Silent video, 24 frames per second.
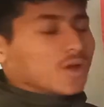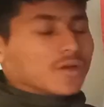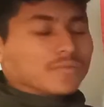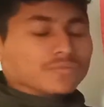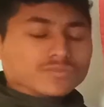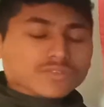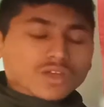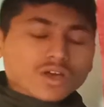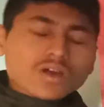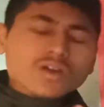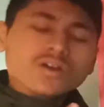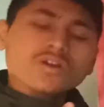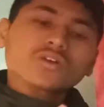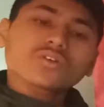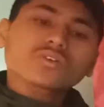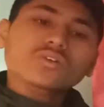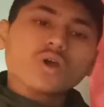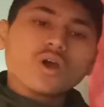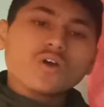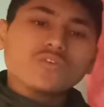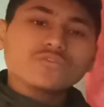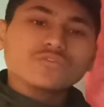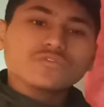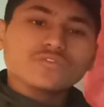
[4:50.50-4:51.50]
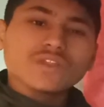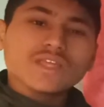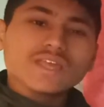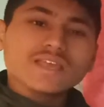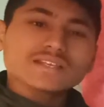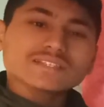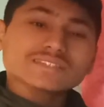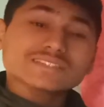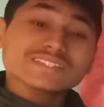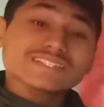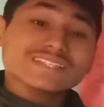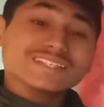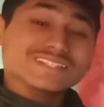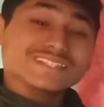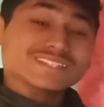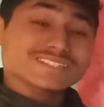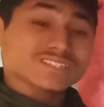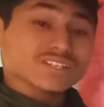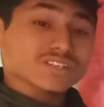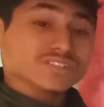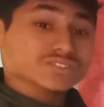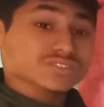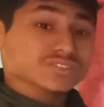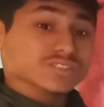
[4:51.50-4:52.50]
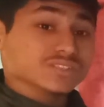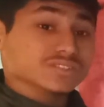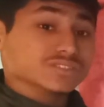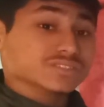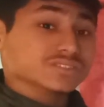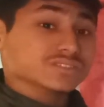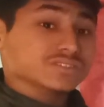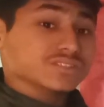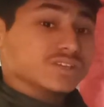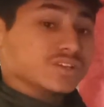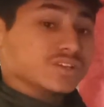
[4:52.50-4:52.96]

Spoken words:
form the complex structures,